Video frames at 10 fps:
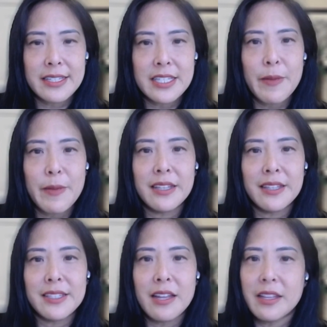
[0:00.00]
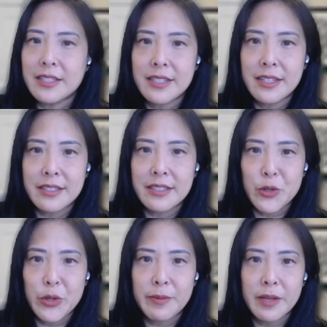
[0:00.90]
this spending this holiday season
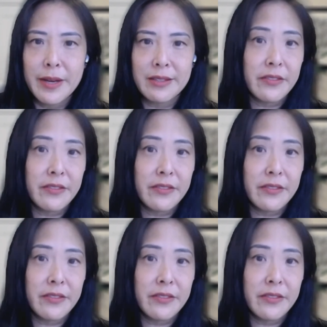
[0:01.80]
is going to be about